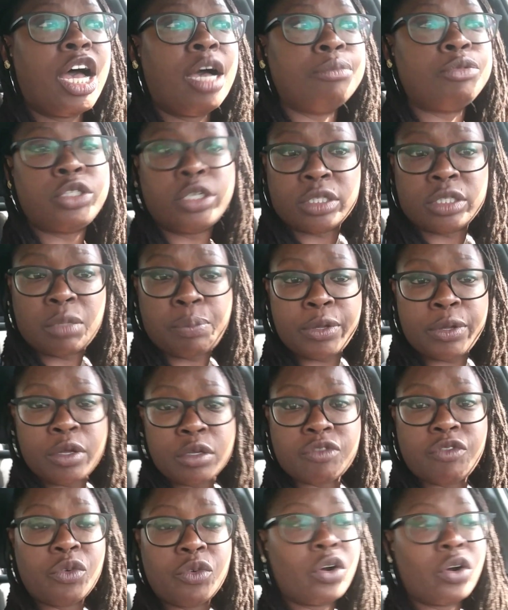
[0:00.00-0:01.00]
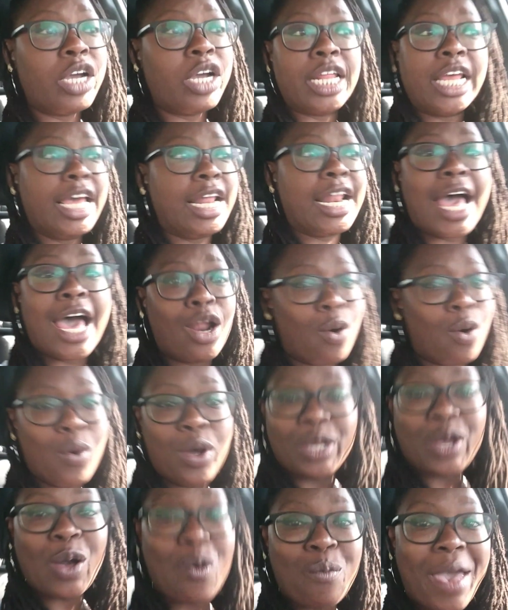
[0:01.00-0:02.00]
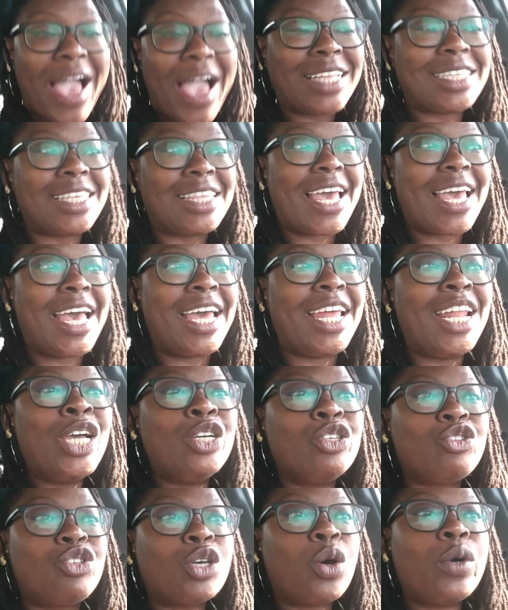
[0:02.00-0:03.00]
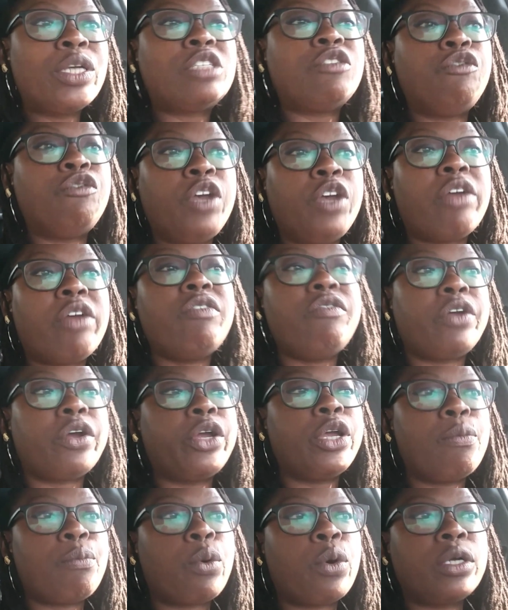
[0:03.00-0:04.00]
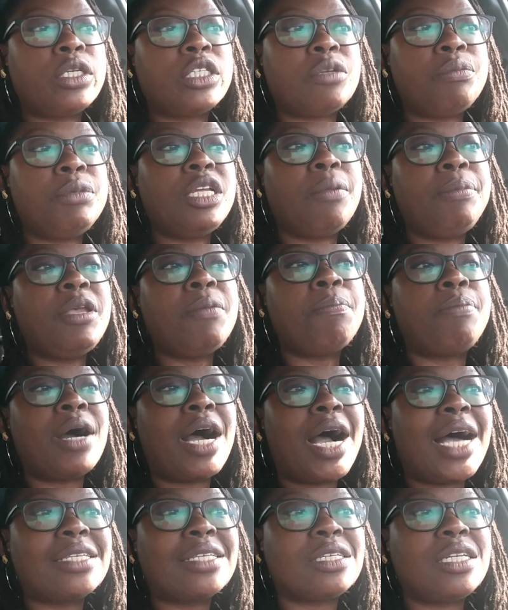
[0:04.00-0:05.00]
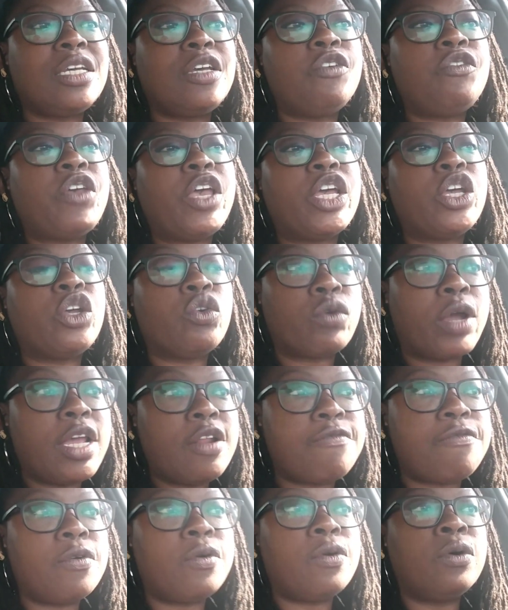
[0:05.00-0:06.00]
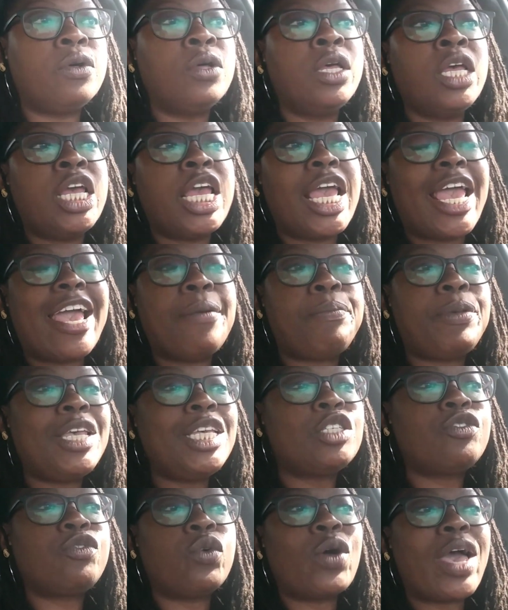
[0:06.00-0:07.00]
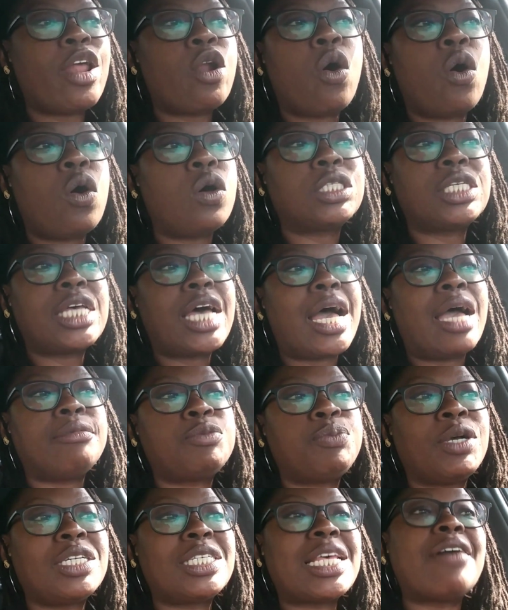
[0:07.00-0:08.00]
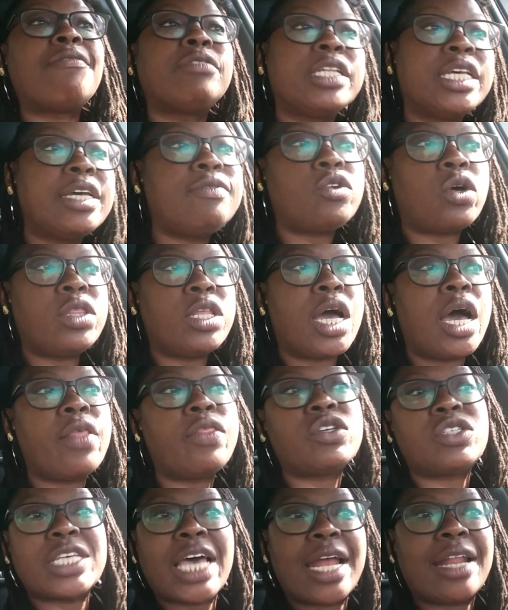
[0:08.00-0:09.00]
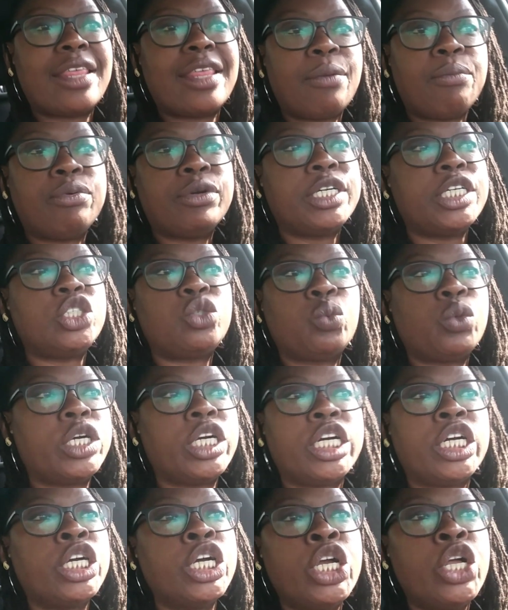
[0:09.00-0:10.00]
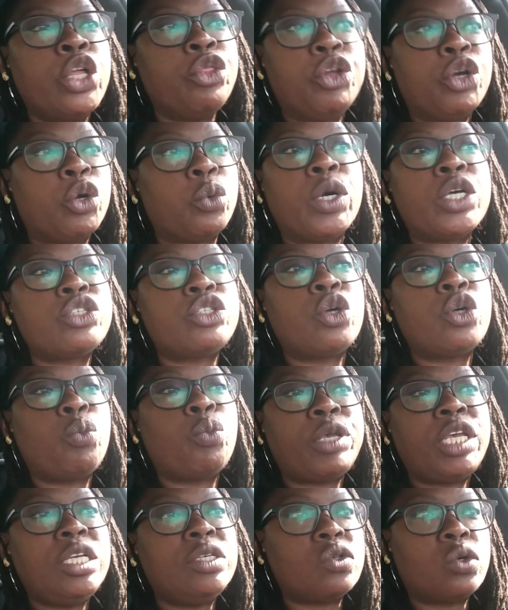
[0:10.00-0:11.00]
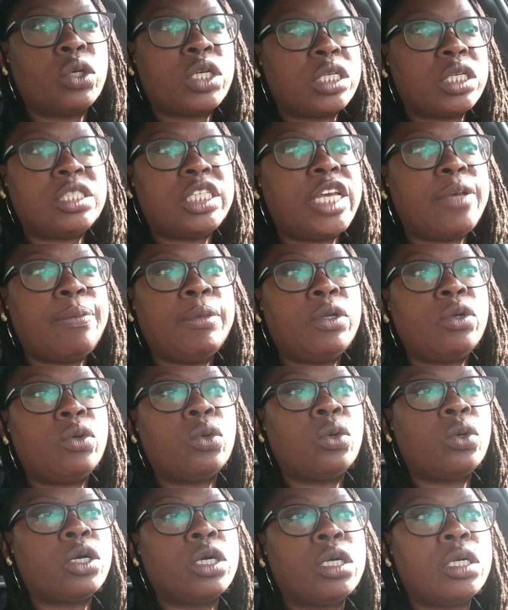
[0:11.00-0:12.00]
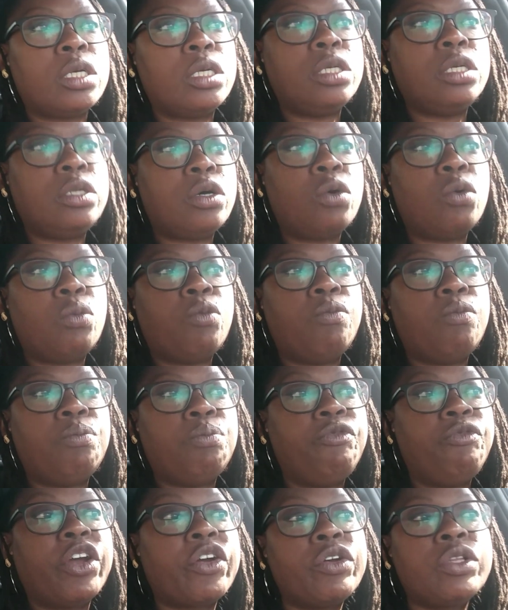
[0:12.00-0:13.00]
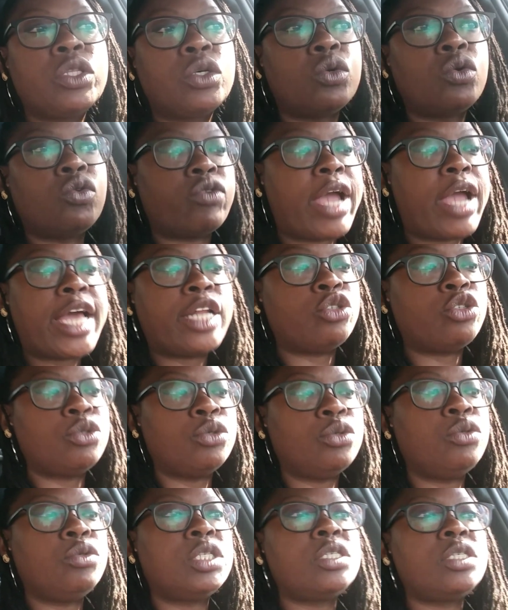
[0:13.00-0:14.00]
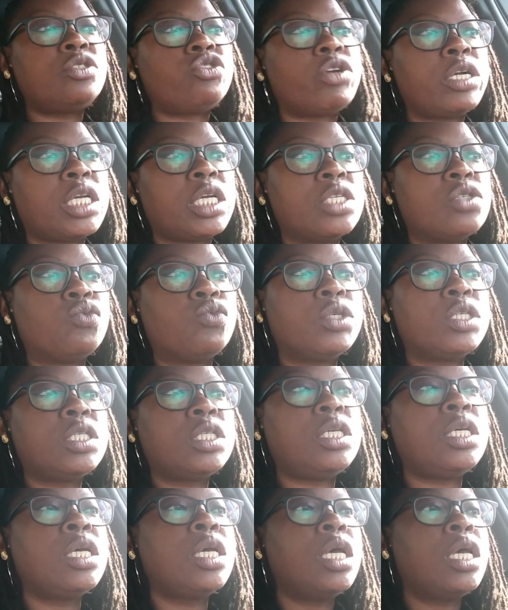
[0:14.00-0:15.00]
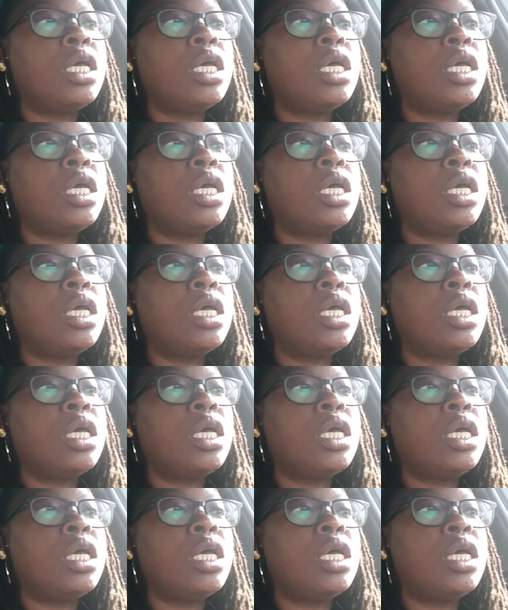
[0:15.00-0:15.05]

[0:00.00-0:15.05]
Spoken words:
took the pills for it, and I don't want to go back to that. So it's very, very important to me to be positive and grateful and peaceful at all times, because I've lived on the other side of that bridge where there was no peace or contentment, or very little gratitude. This truck is really